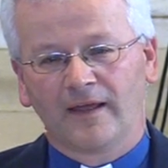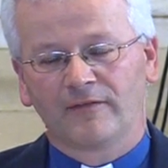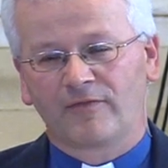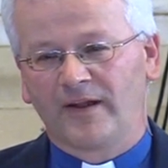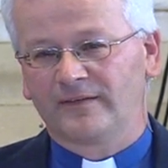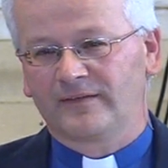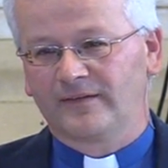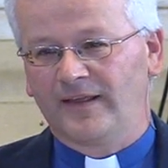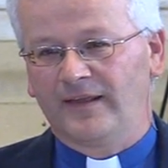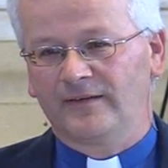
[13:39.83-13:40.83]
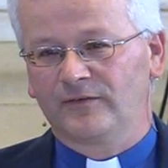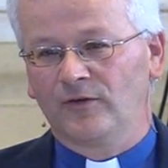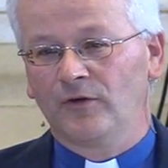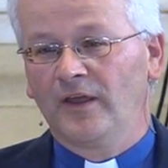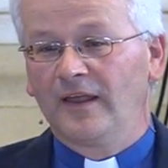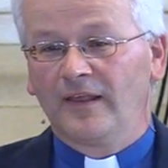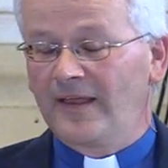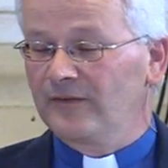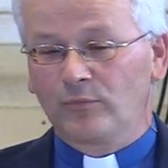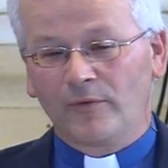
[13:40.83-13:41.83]
friends, today. So
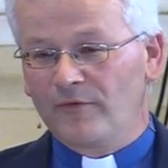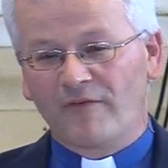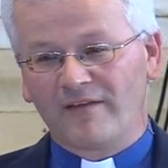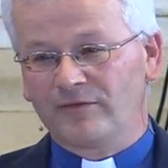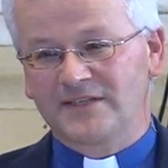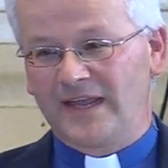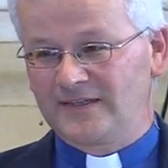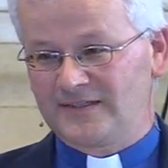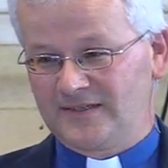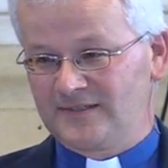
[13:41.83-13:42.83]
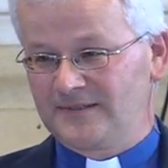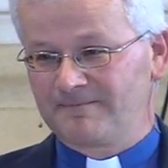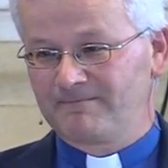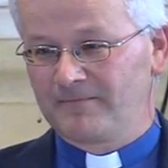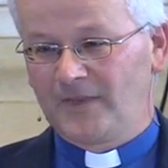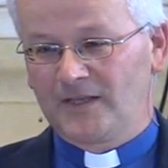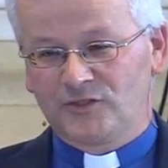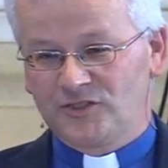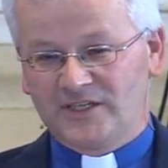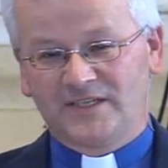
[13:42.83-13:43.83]
that's where revival takes us,
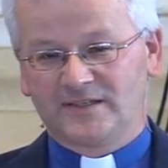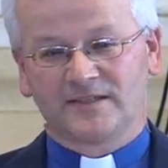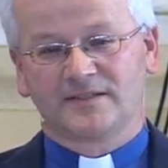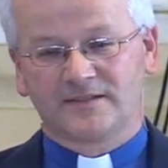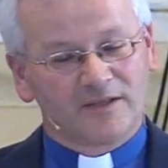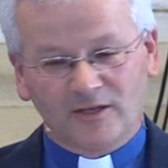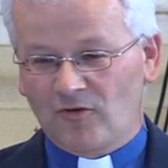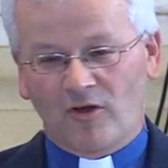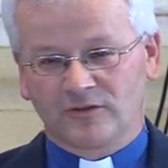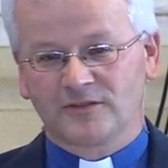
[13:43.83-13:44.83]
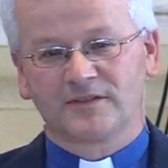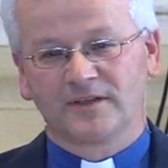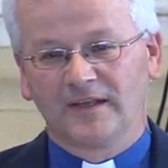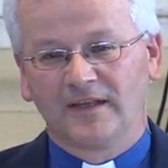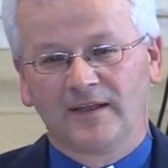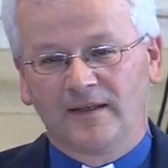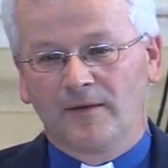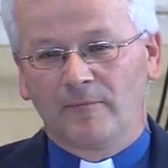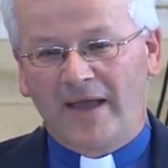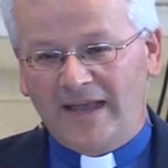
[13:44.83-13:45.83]
to Jesus, to the cross,
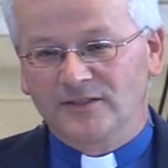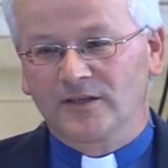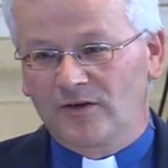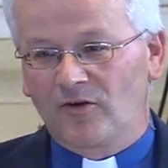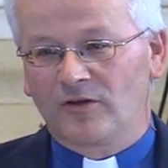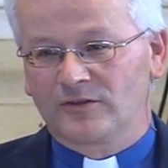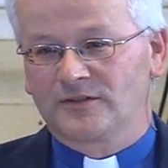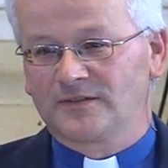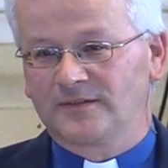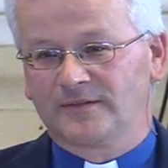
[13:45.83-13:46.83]
back to the cross.